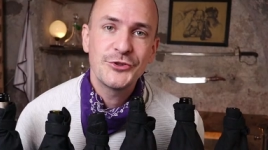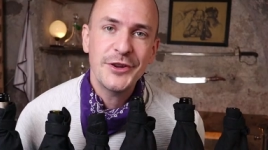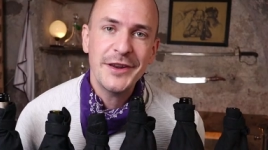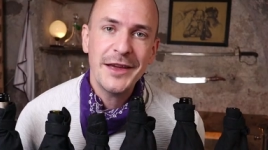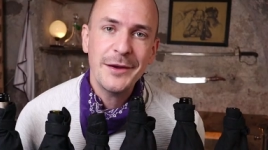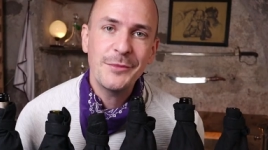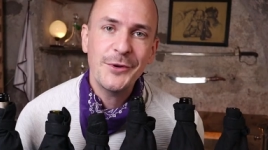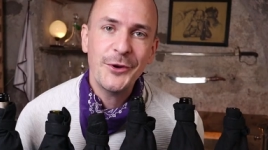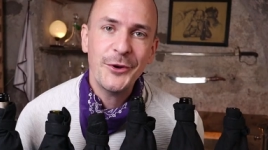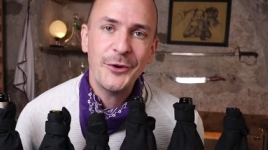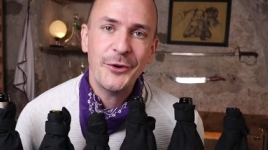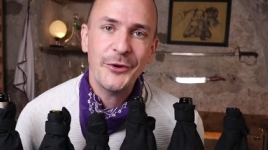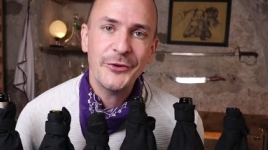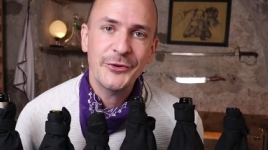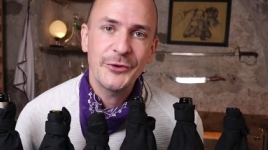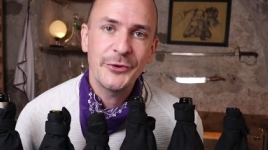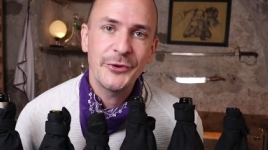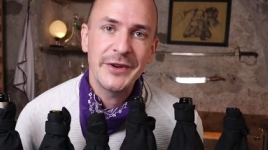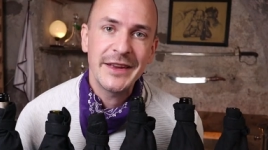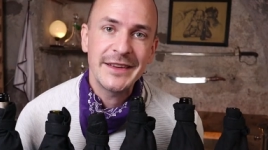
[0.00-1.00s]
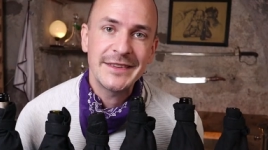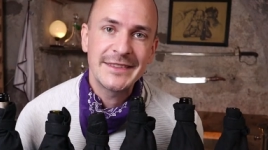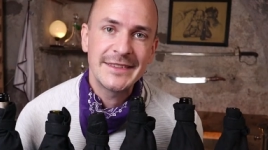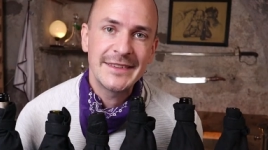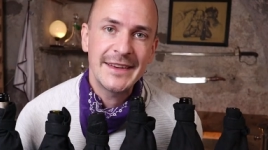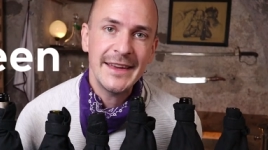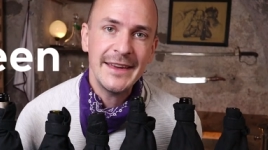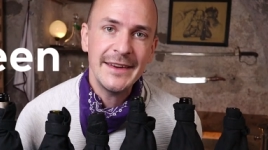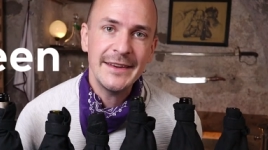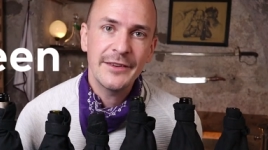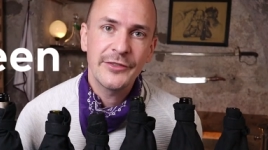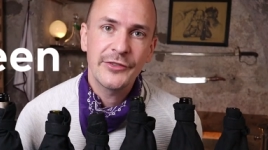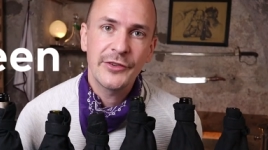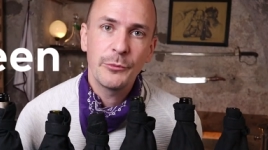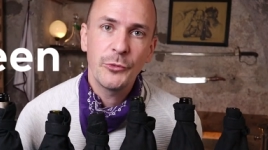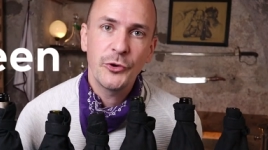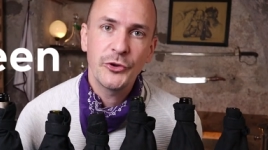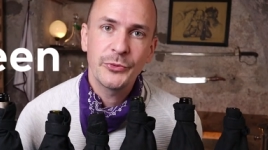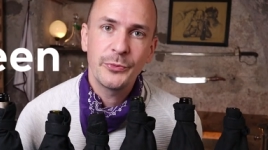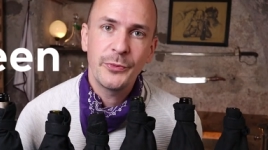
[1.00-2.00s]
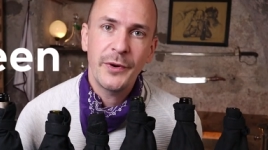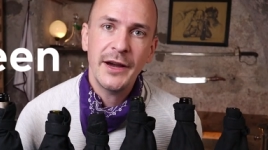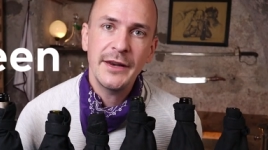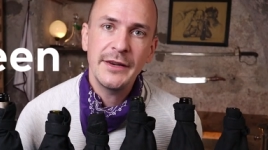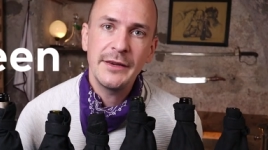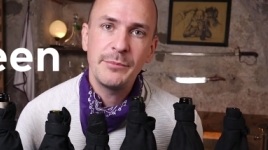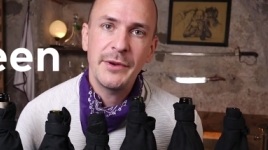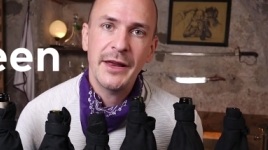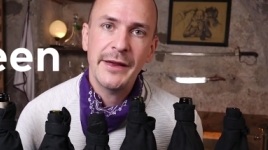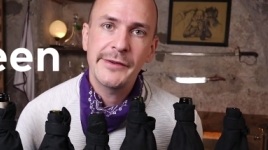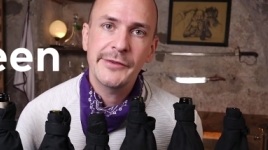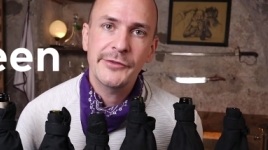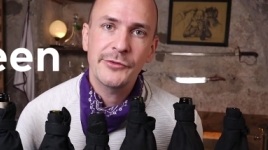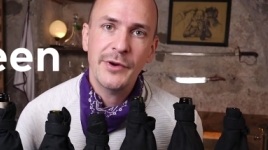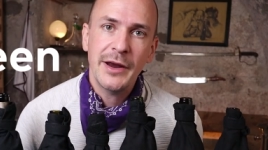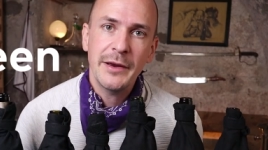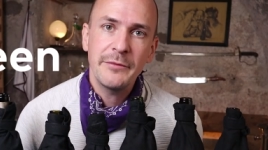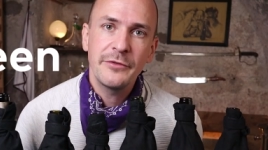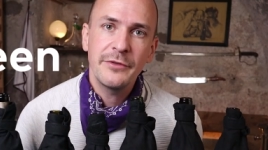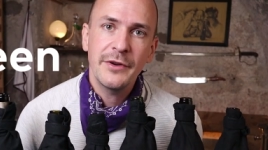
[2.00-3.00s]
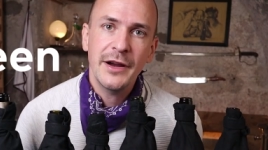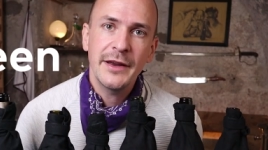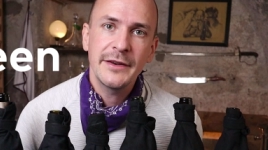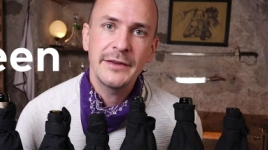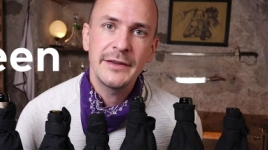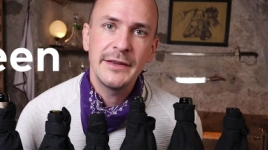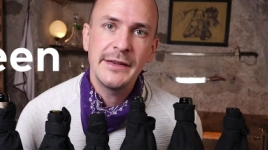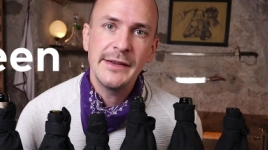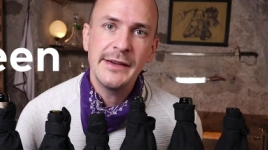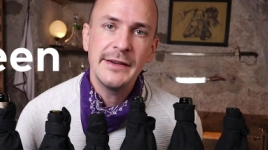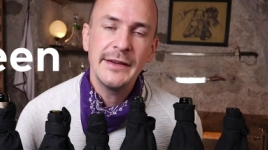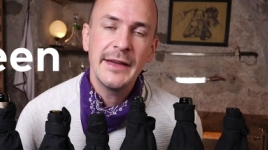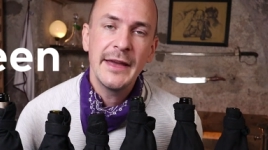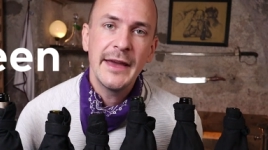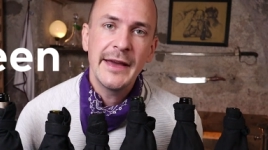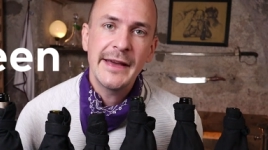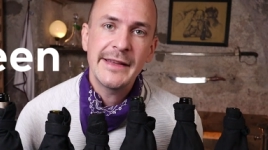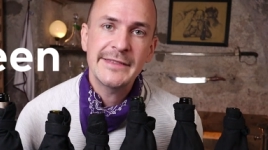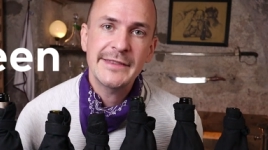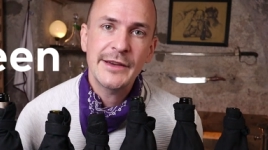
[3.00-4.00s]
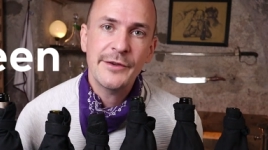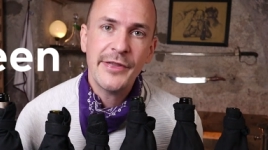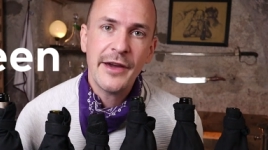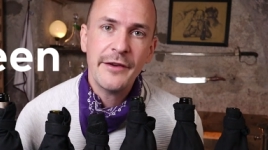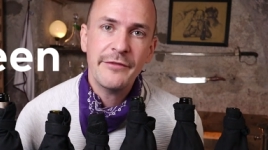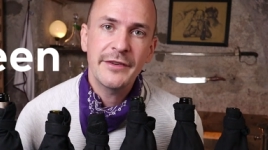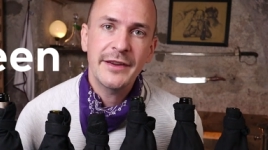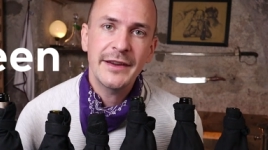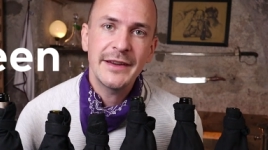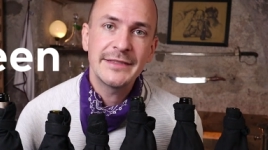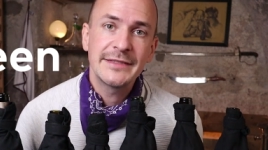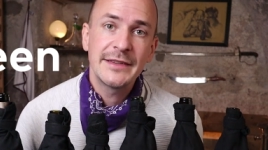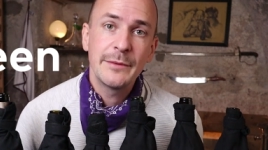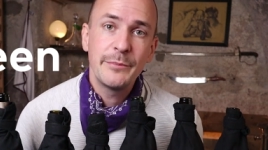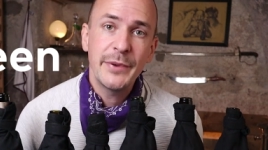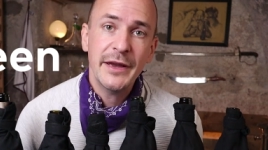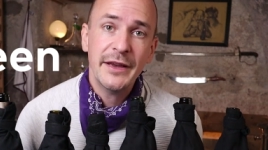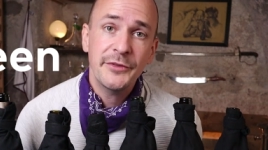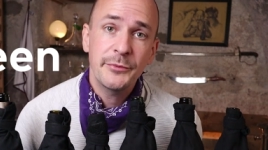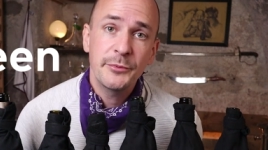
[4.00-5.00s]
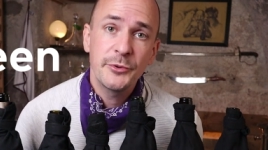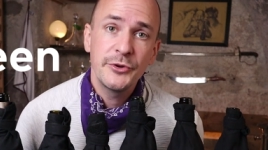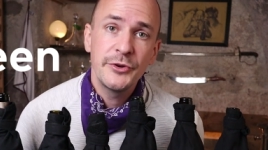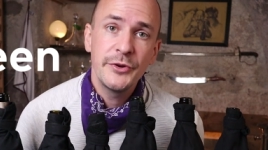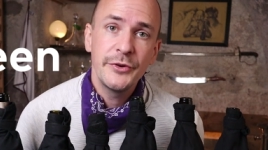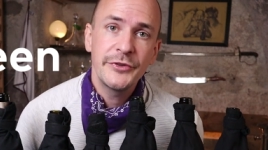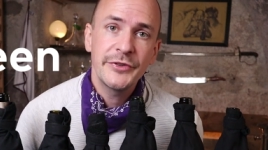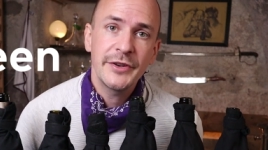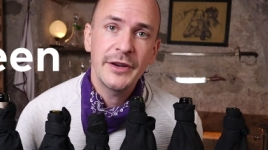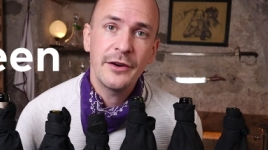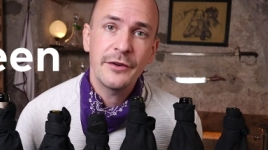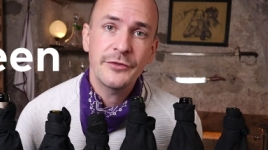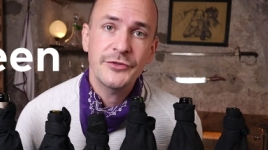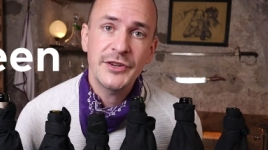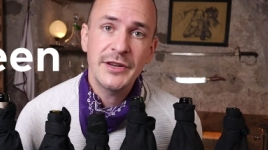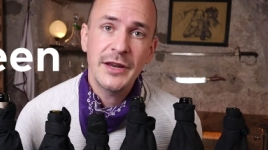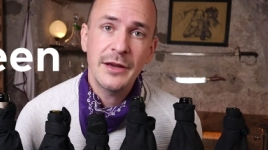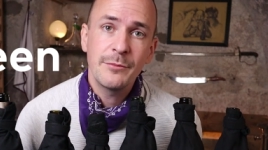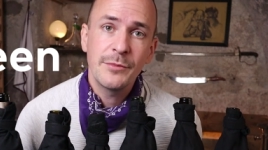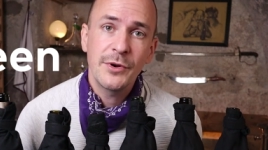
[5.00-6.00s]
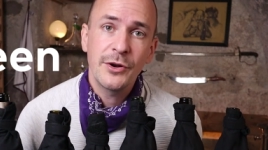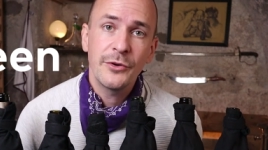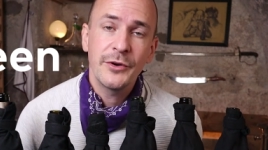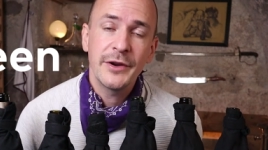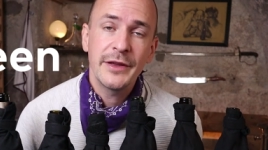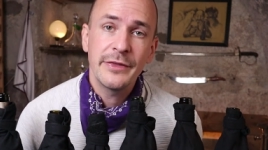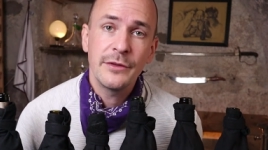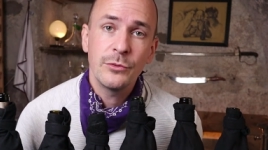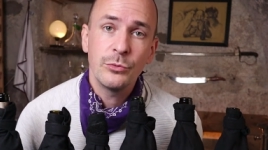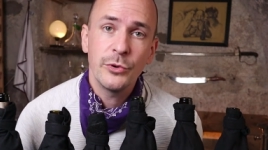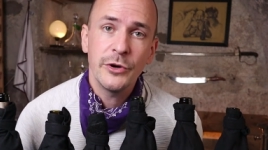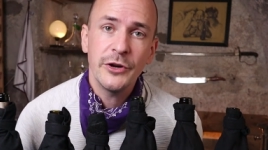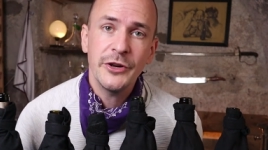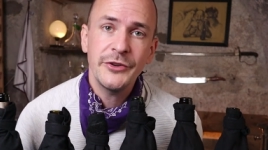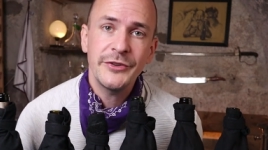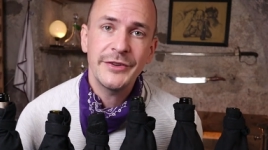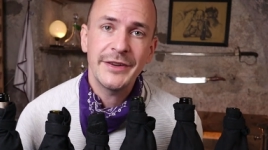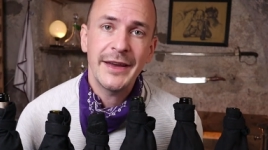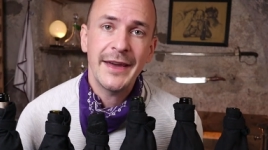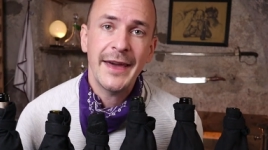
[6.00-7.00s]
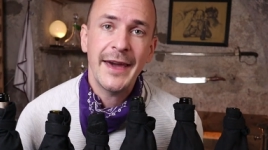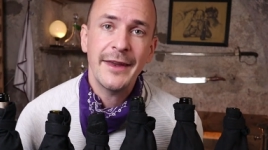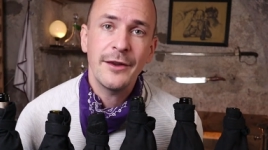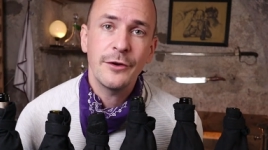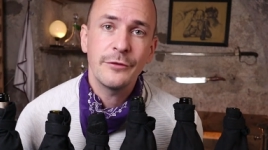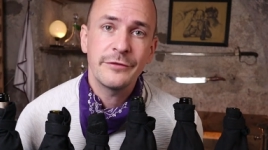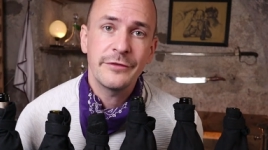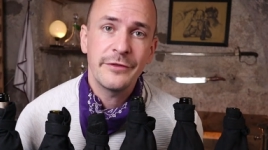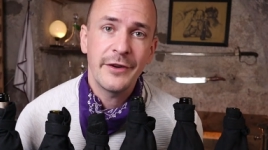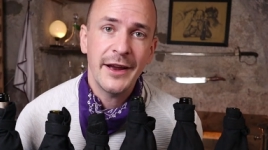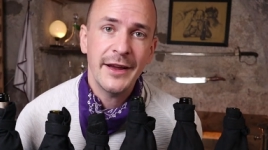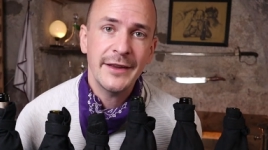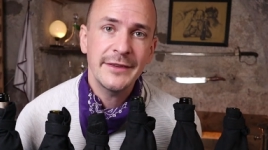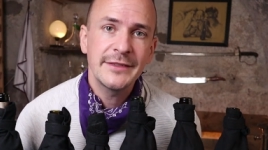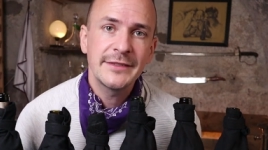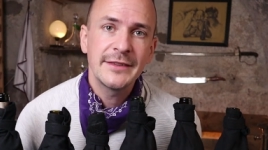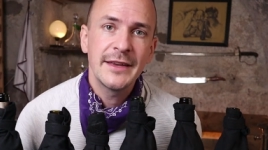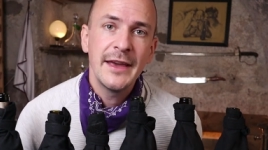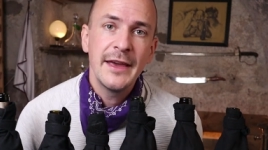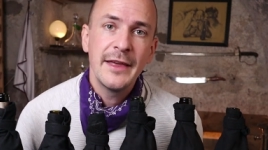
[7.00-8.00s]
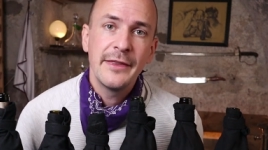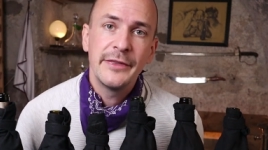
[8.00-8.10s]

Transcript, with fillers: Chenin Blanc, also known as Steen, is the most widely planted grape variety here, and South Africa is the biggest producer of Chenin Blanc in the world, ahead of France.